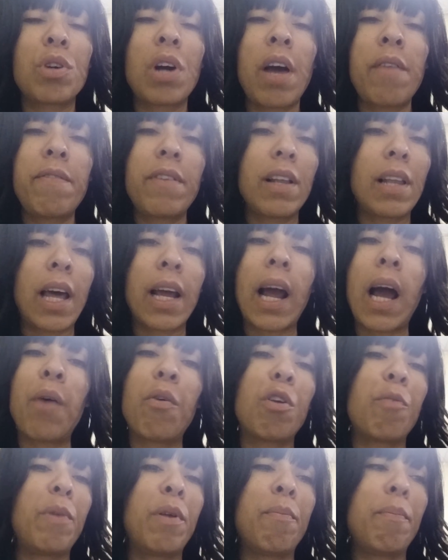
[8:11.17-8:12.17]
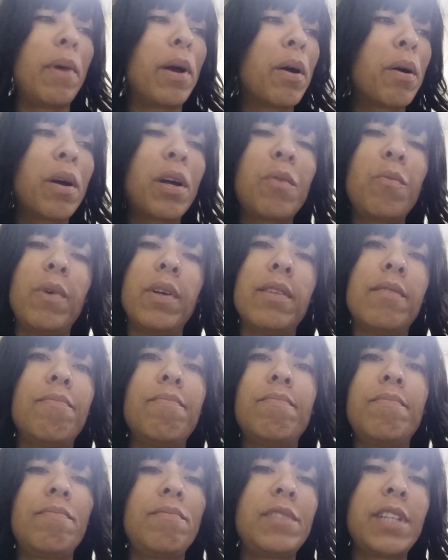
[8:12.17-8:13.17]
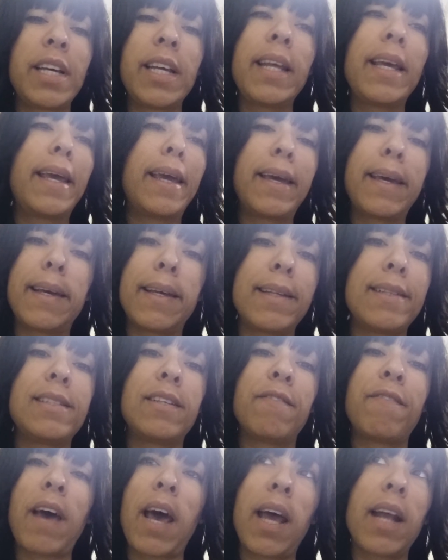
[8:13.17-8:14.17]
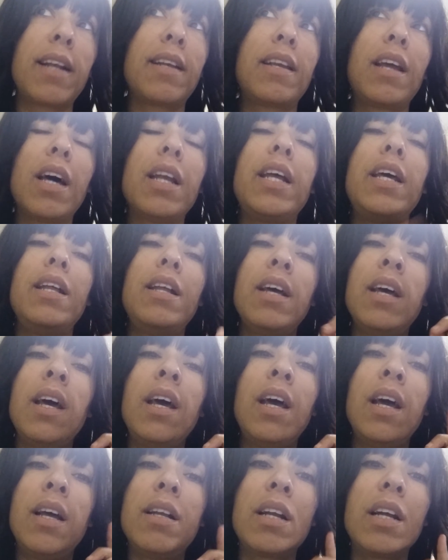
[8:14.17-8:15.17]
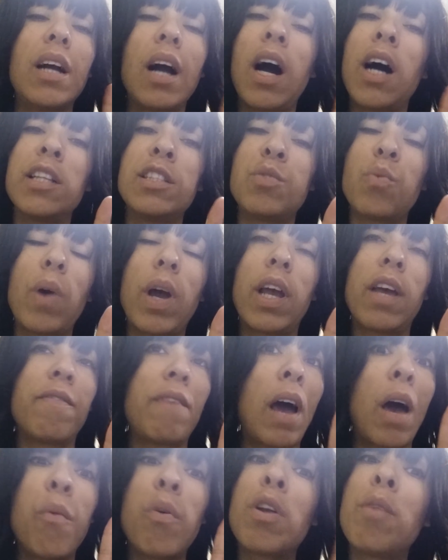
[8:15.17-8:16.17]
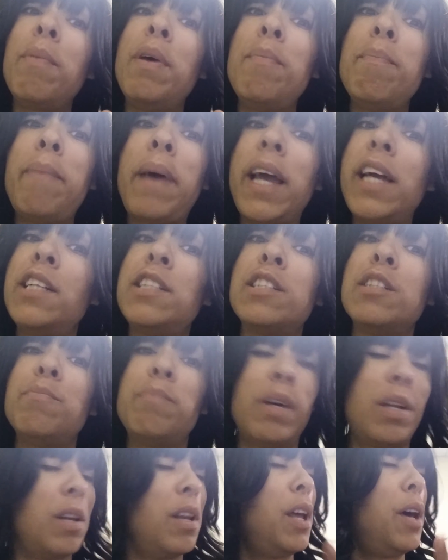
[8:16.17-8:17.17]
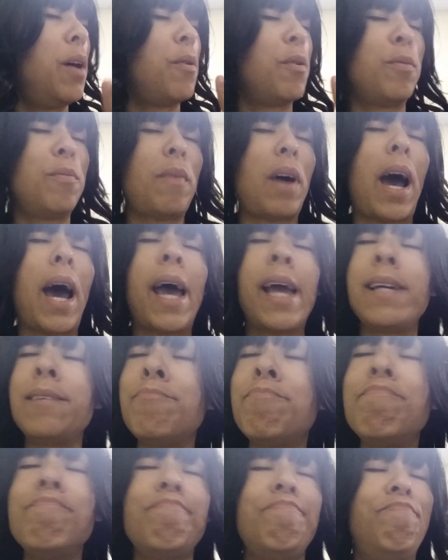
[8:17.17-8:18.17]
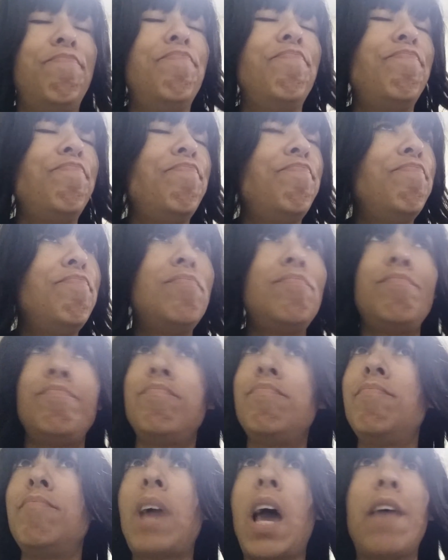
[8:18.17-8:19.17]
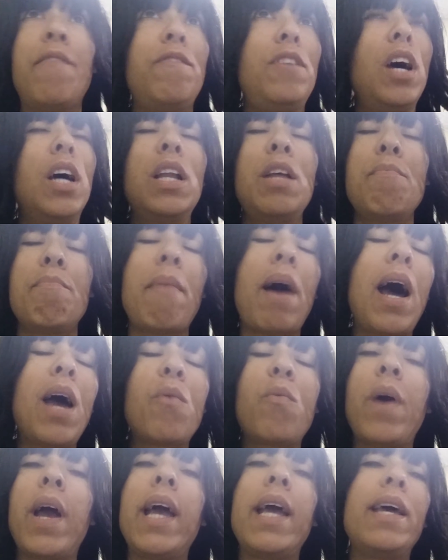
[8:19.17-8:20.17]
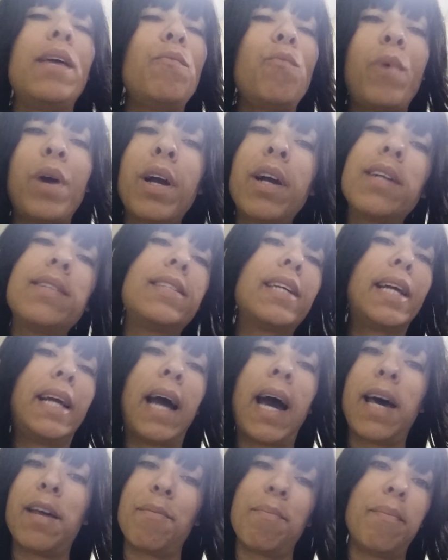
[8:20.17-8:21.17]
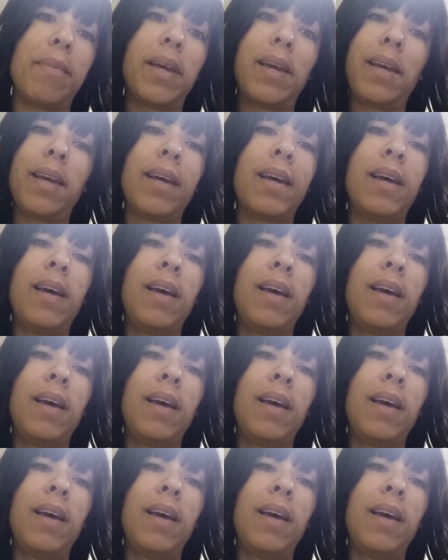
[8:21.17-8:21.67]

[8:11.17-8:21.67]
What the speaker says: I feel like I would have been married with 10 kids if I had done it God's way, if I would have been patient. But no, I've done it my way. And where has it gotten me?